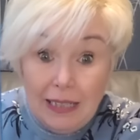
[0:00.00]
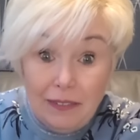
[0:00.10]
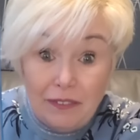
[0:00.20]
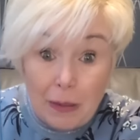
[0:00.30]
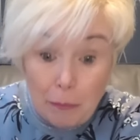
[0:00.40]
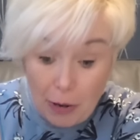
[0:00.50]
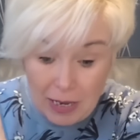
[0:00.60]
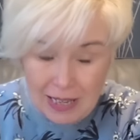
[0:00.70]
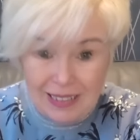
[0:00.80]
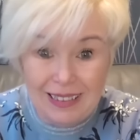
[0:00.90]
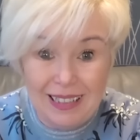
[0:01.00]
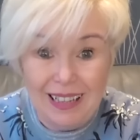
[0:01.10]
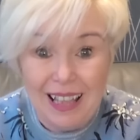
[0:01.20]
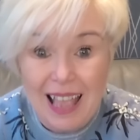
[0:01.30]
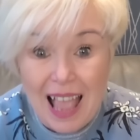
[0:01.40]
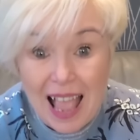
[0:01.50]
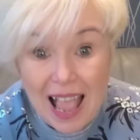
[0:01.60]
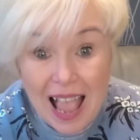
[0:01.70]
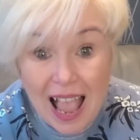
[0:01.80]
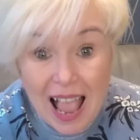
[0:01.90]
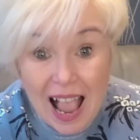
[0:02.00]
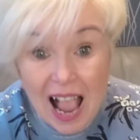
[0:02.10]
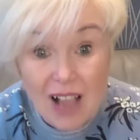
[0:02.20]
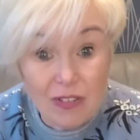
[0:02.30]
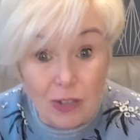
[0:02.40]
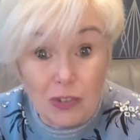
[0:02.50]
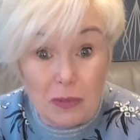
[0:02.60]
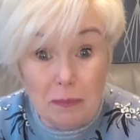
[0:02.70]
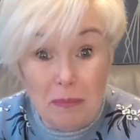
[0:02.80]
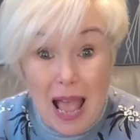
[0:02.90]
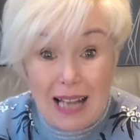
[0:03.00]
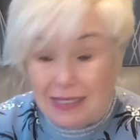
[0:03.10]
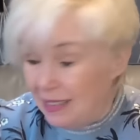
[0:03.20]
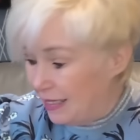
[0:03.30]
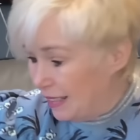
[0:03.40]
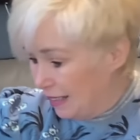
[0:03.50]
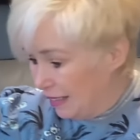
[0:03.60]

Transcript: fabric, I've got some patterns.